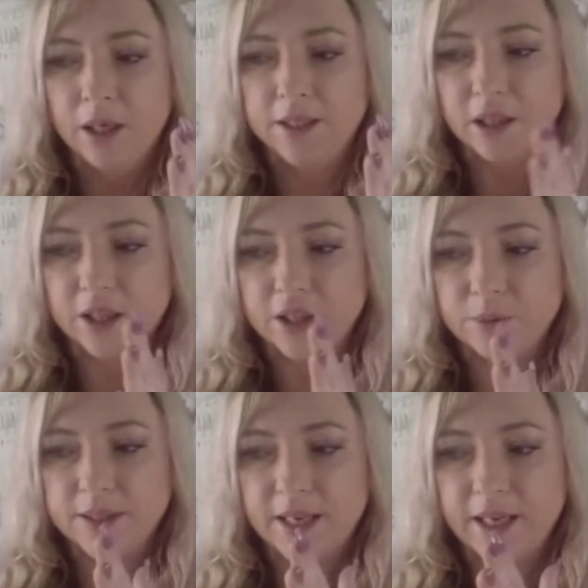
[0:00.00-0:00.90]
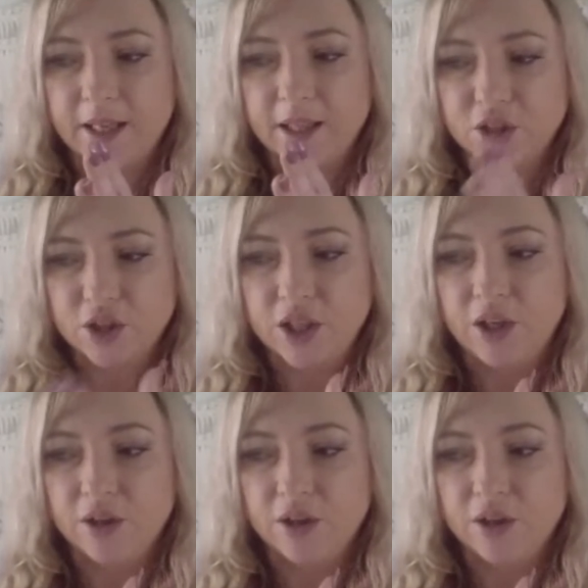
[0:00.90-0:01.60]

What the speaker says: it's like she was saying that she